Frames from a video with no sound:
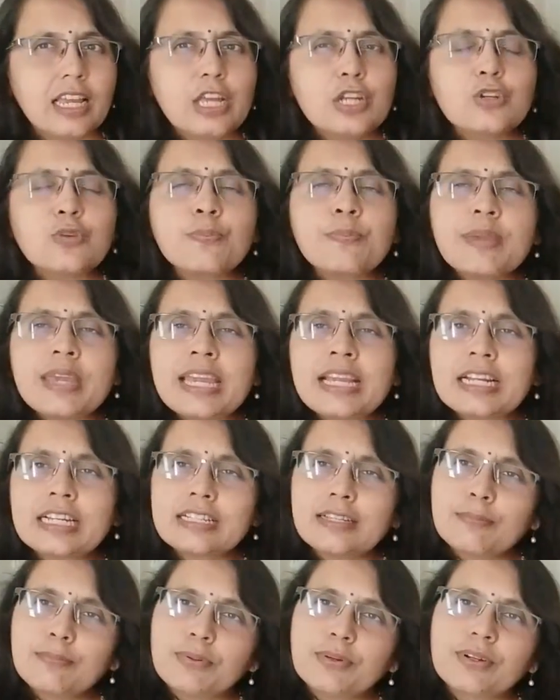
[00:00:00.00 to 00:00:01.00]
to make
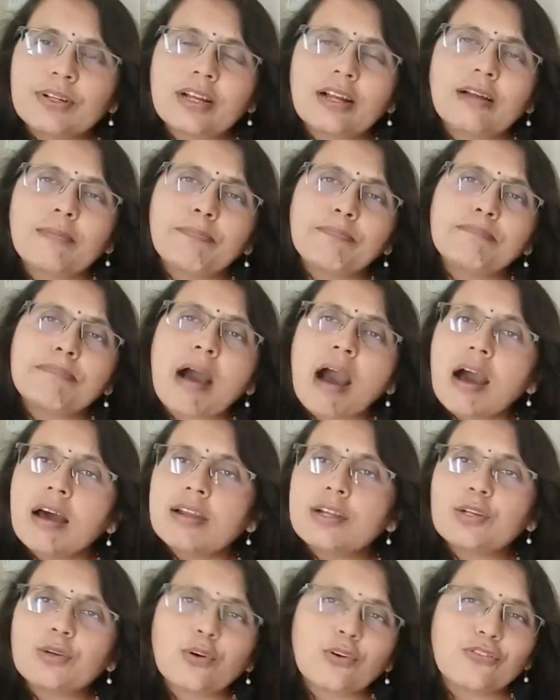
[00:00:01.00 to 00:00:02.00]
the book a
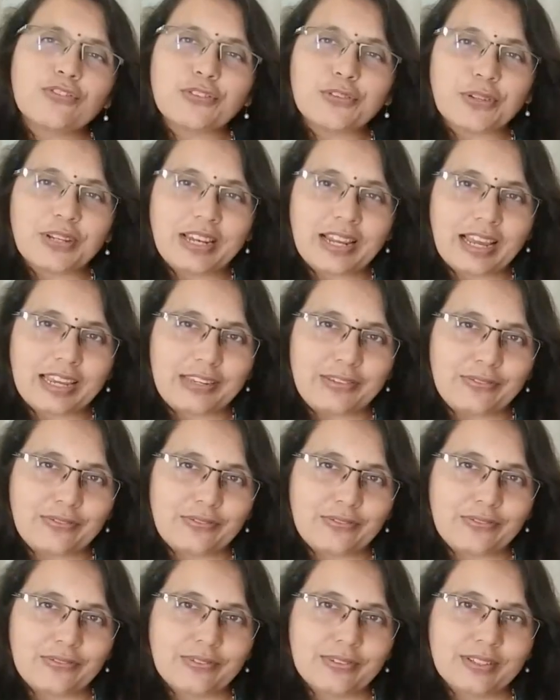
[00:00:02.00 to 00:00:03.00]
part of your
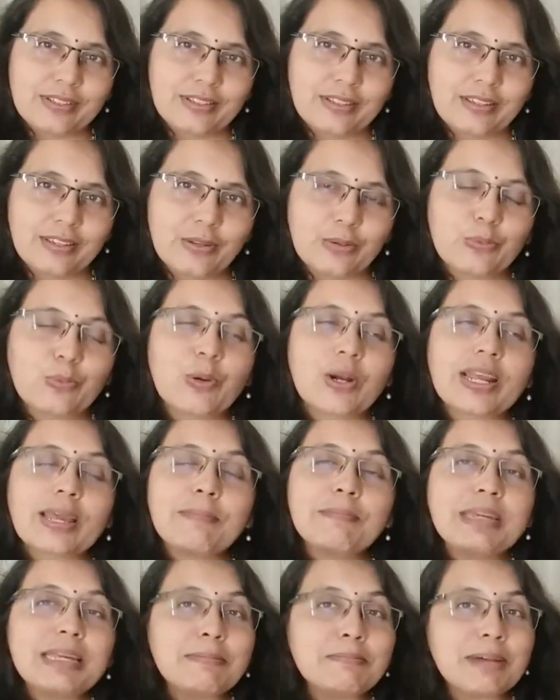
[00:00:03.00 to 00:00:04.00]
life. What I
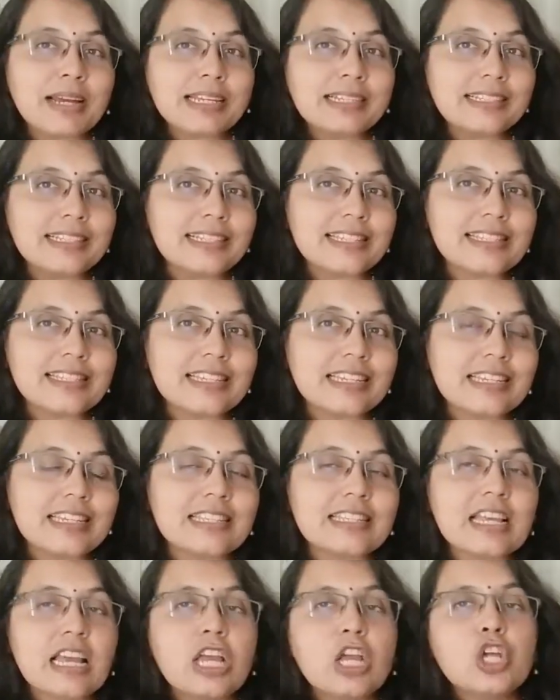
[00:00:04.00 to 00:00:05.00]
mean by this
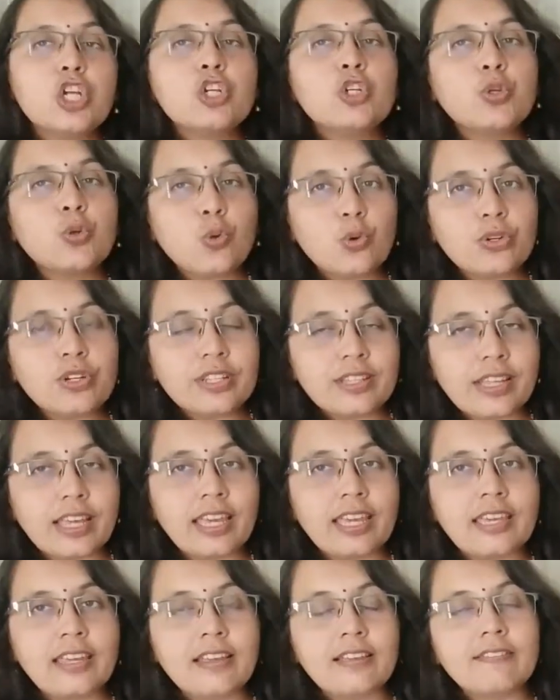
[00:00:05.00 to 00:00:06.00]
is, don't
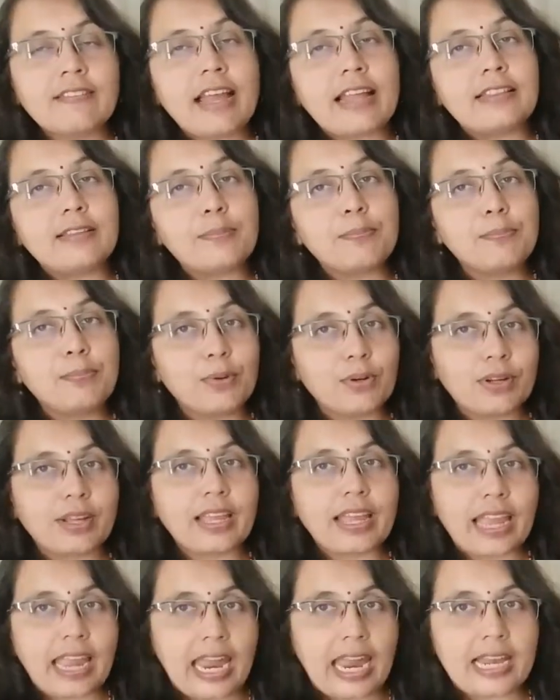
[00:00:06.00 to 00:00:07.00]
think that the book
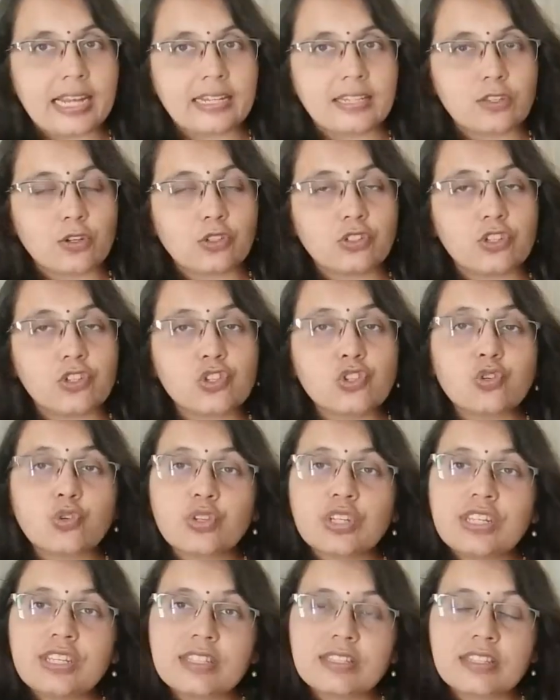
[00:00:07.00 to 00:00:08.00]
ends or the
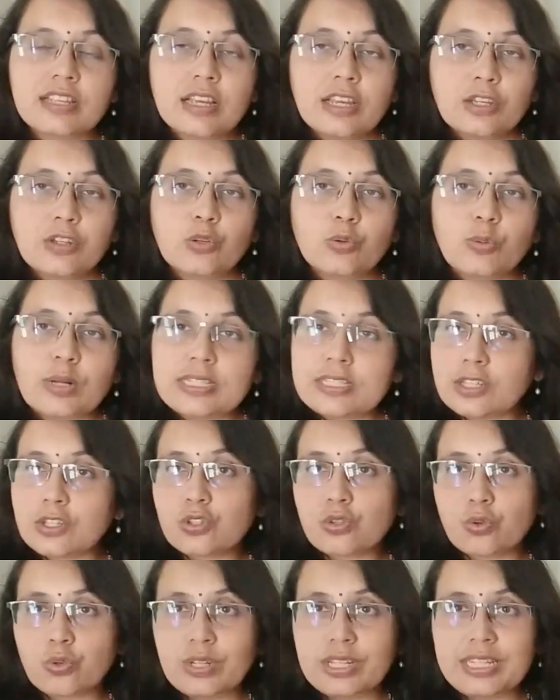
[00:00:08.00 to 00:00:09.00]
stories, once a
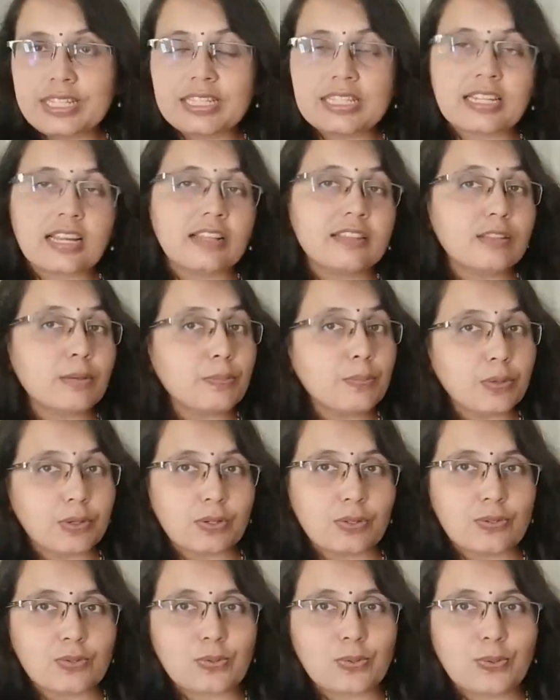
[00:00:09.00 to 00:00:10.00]
story is done, the book
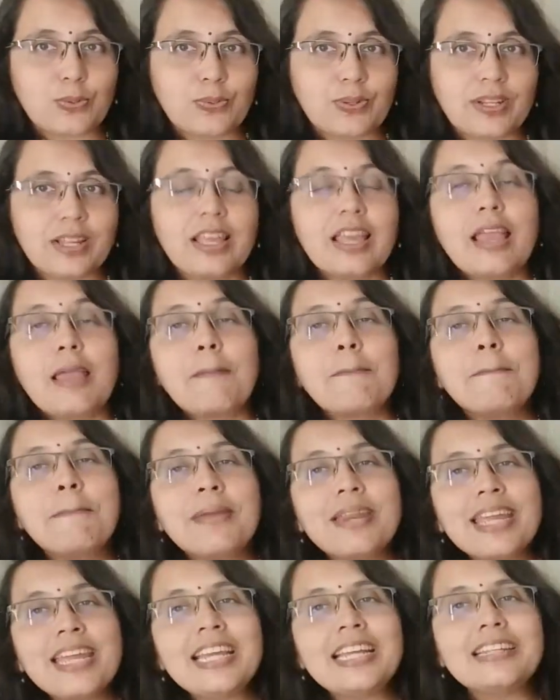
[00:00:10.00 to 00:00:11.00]
is over.
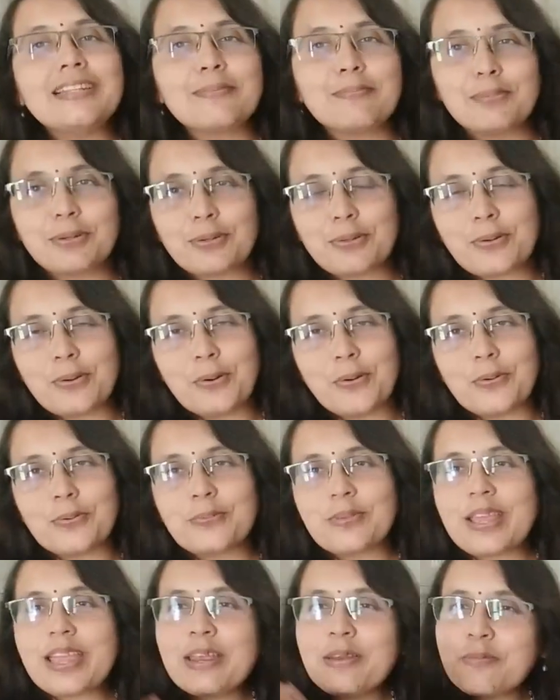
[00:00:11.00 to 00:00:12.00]
Bring the book
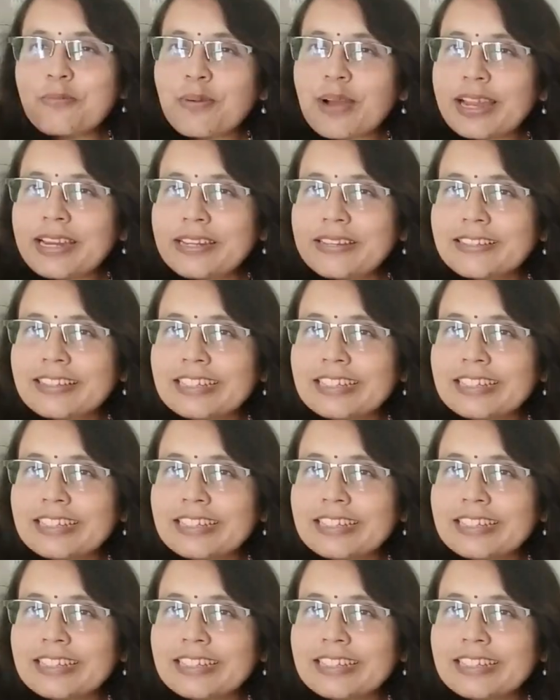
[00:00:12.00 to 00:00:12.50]
home. Invite